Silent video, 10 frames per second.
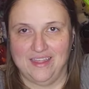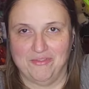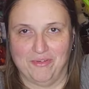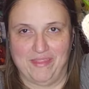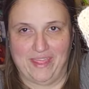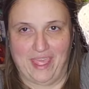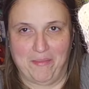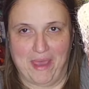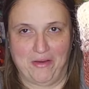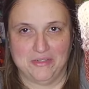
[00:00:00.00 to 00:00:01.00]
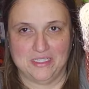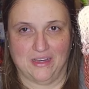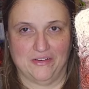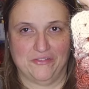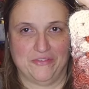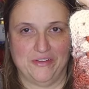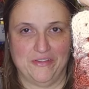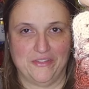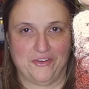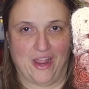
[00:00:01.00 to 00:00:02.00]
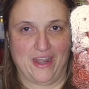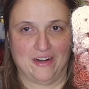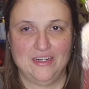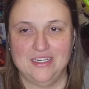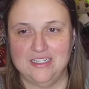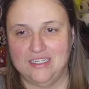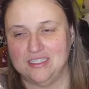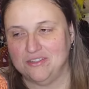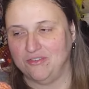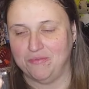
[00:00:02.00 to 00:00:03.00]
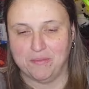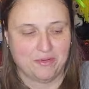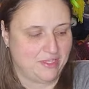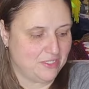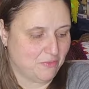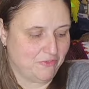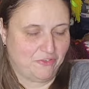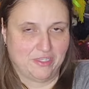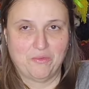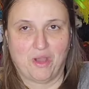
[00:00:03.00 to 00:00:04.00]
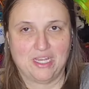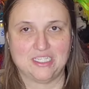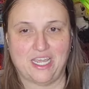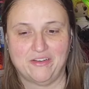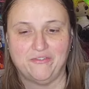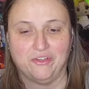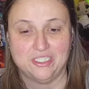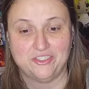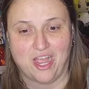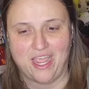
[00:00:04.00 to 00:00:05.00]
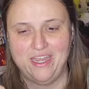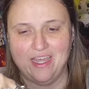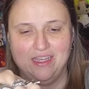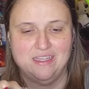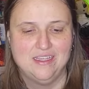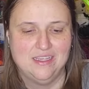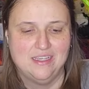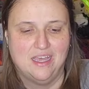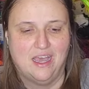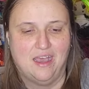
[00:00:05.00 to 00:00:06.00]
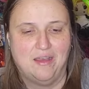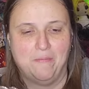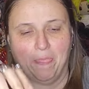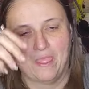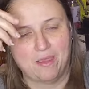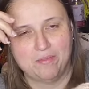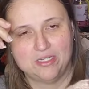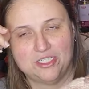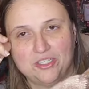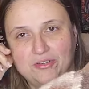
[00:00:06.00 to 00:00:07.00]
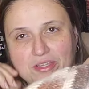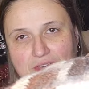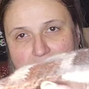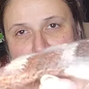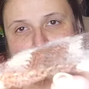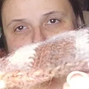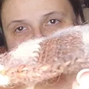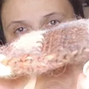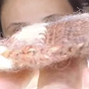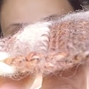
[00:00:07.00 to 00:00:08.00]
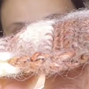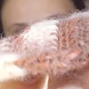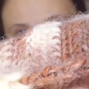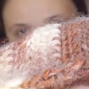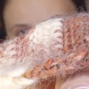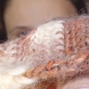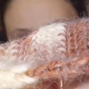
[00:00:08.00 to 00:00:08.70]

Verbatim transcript: when they came out of the dryer. So remember, these were fully washed and fully dried um, I'm going to show you because I know I just showed